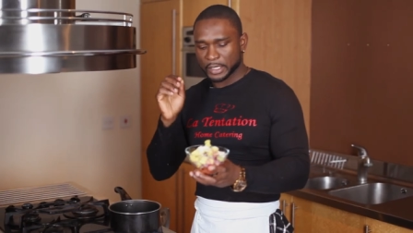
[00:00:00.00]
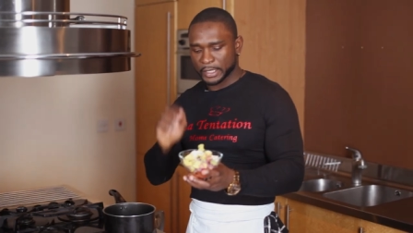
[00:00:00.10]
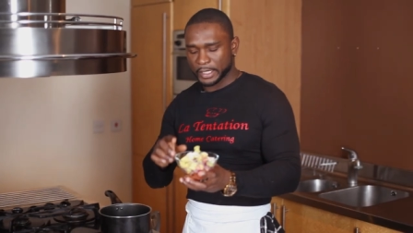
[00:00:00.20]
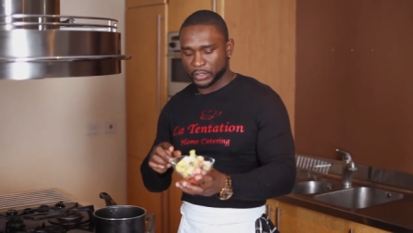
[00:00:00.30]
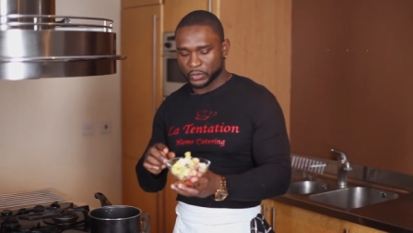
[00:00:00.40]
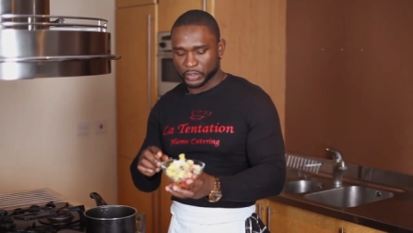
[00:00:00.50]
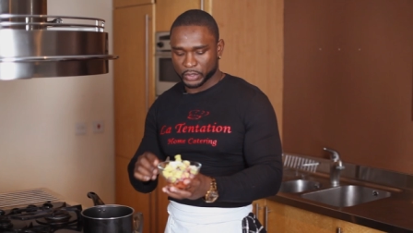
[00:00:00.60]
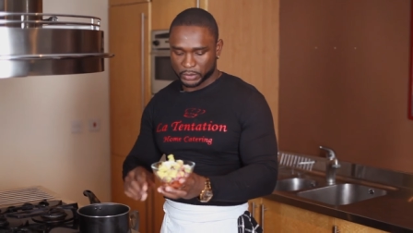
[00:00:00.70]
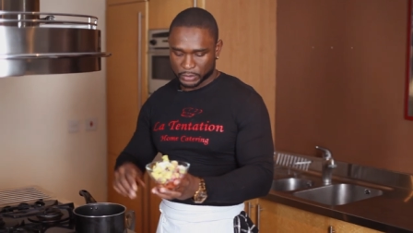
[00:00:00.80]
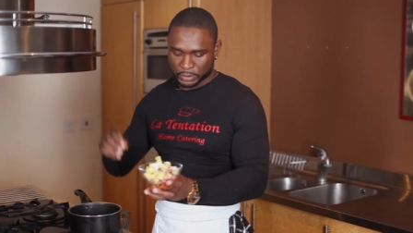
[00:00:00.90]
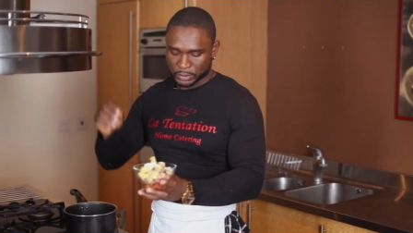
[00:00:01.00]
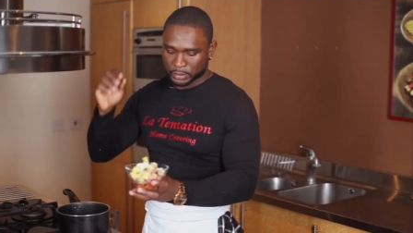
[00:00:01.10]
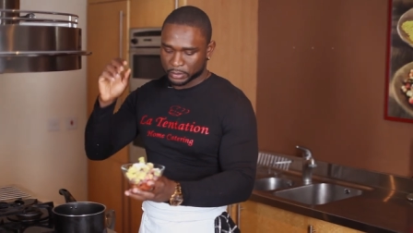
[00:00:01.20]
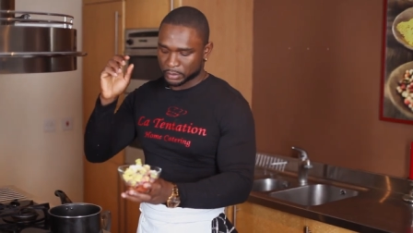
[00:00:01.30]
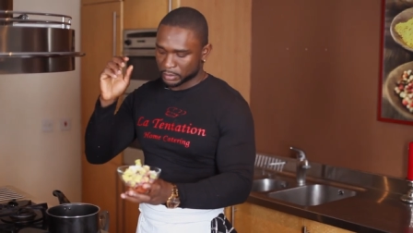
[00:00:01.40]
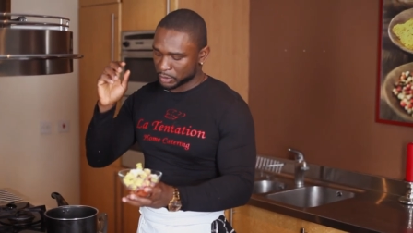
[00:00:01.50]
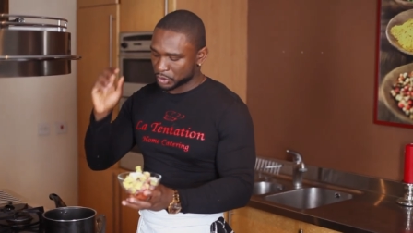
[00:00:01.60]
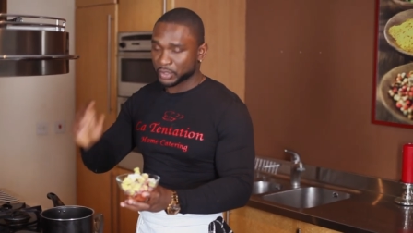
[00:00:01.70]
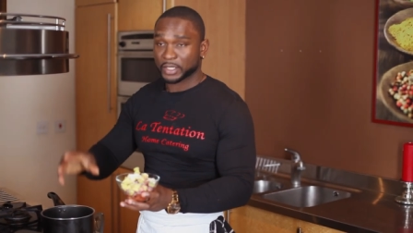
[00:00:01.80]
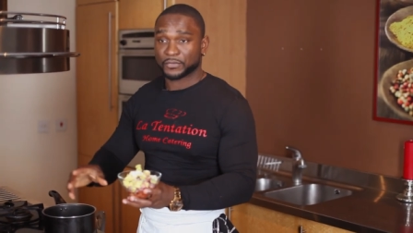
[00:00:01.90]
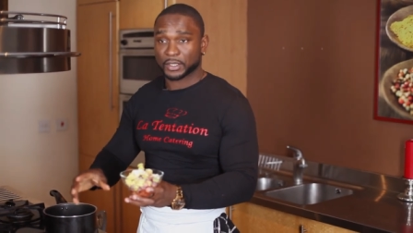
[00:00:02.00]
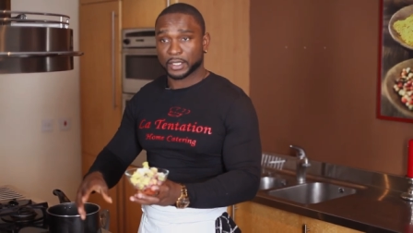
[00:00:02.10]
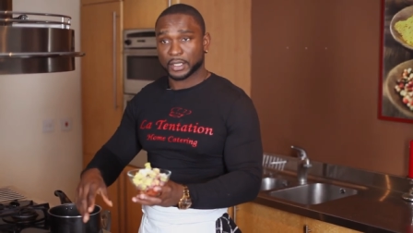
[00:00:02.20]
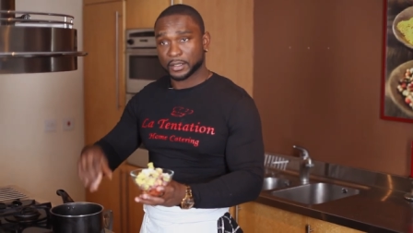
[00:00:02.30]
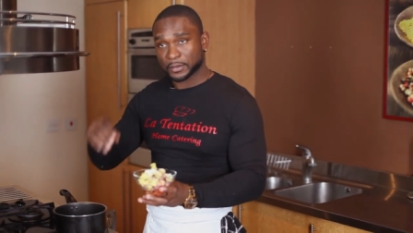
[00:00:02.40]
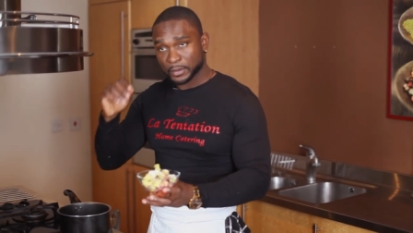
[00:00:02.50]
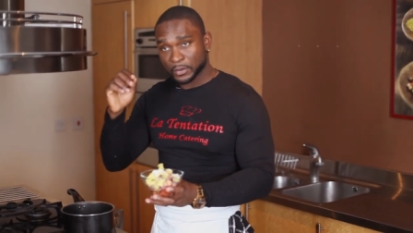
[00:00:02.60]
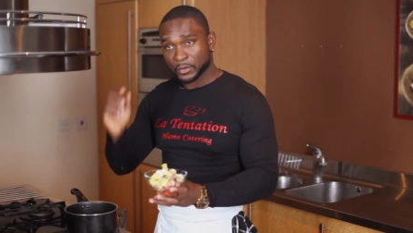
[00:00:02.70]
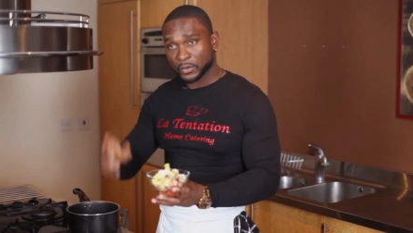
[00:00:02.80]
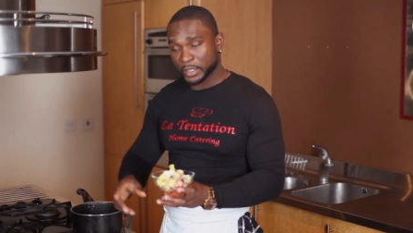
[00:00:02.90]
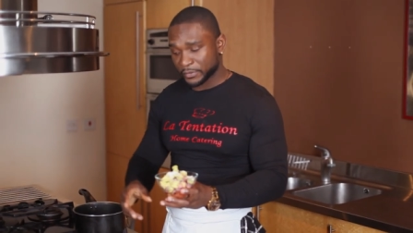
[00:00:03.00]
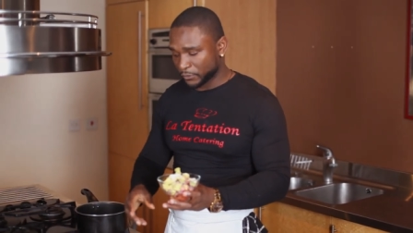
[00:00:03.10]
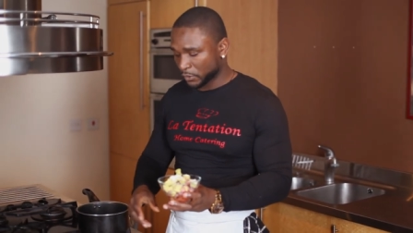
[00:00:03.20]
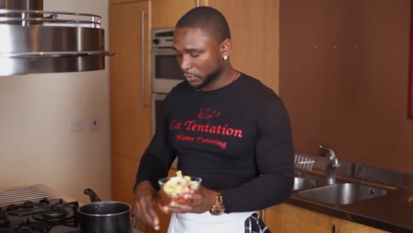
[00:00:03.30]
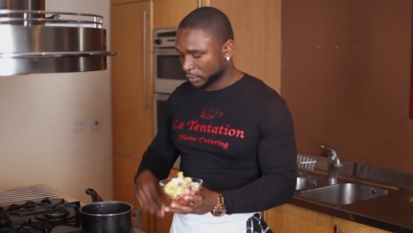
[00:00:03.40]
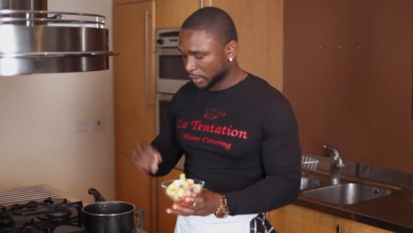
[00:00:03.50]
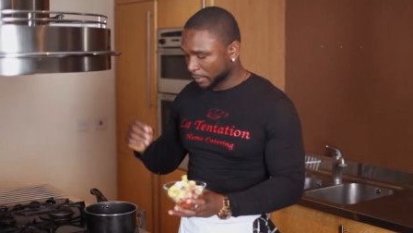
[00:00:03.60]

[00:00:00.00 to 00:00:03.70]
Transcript: red onion, sherry vinegar, olive oil,